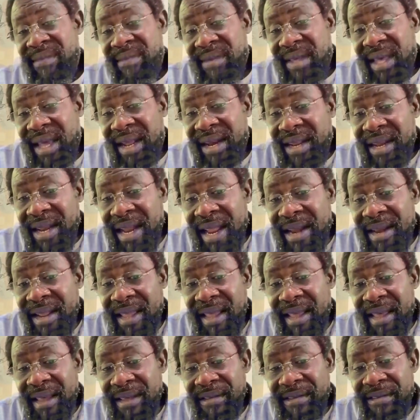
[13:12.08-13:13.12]
And in any
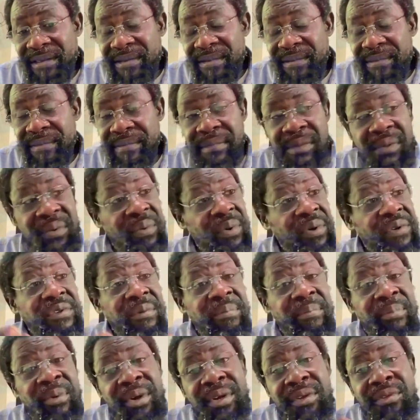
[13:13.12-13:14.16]
case, what was the
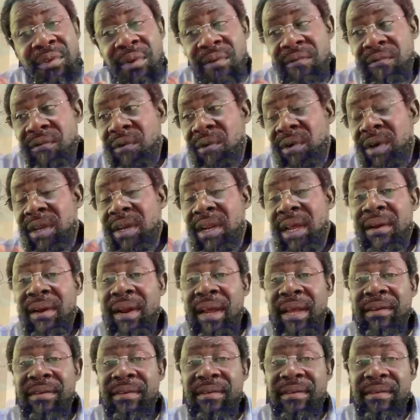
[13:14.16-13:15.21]
point of going
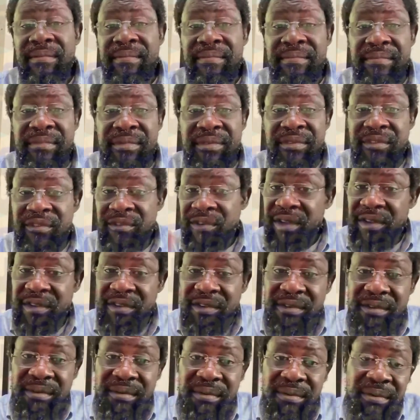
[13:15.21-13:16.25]
around
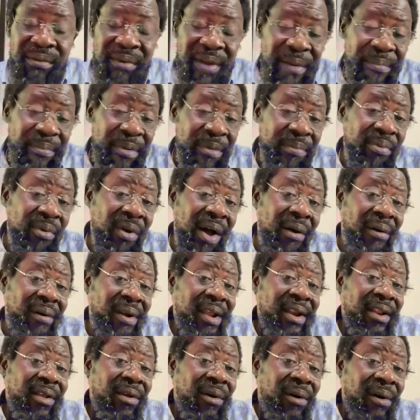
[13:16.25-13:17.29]
streets where people are
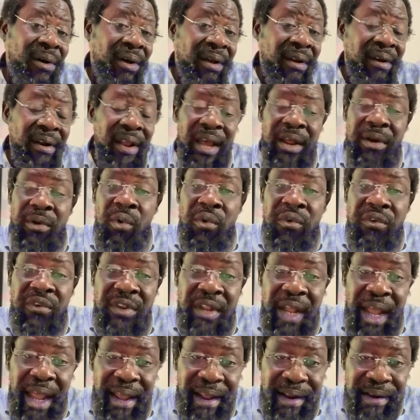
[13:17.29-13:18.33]
already hungry and
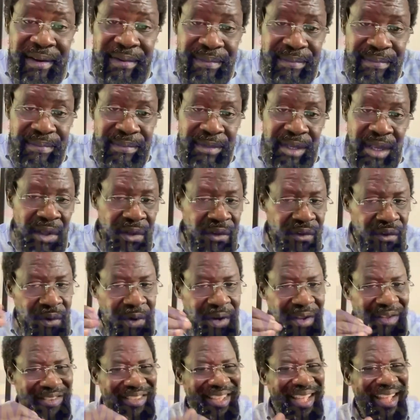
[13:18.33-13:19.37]
hostile? So they
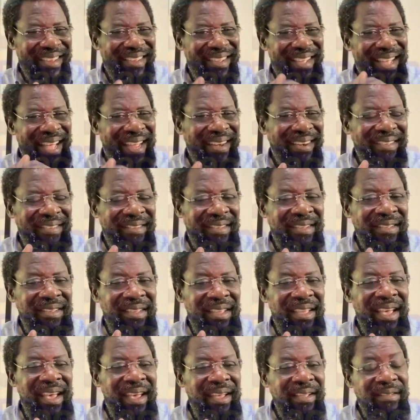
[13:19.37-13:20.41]
sat at the city
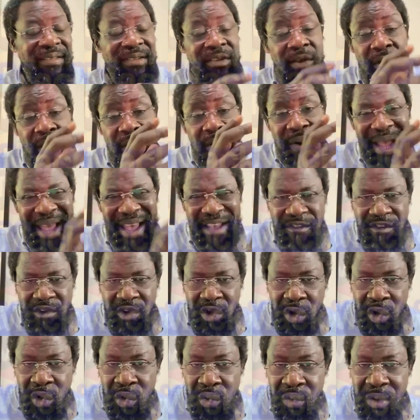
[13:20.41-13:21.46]
gate,
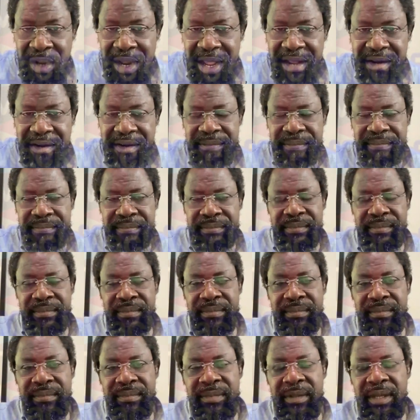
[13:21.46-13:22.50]
excluded.
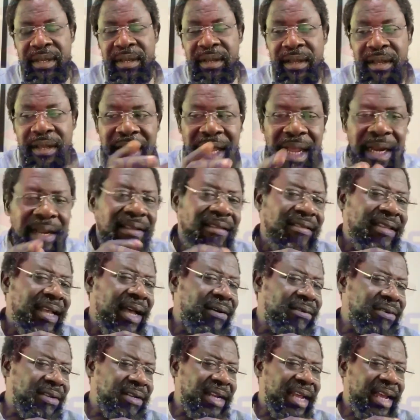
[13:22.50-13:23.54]
That is how
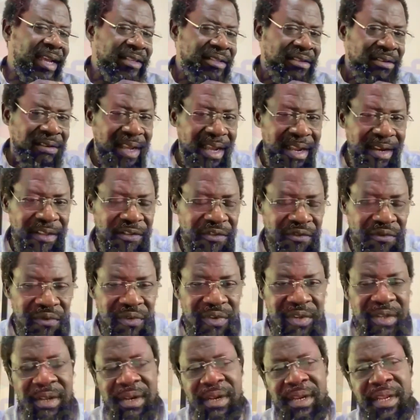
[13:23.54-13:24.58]
the Nigerian is
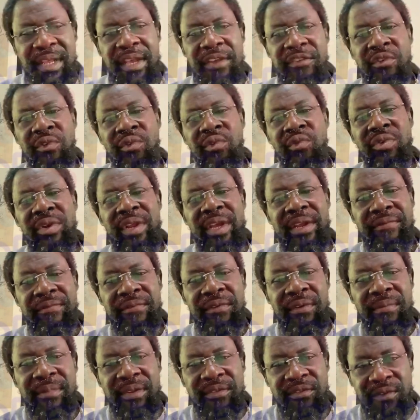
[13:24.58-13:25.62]
routinely excluded
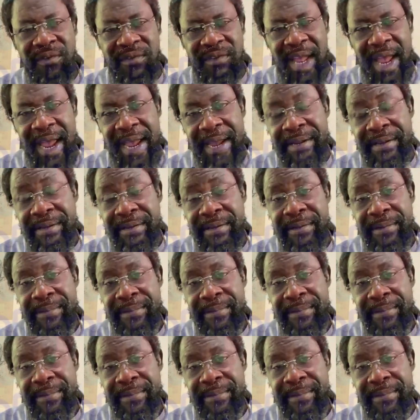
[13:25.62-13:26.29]
from the society.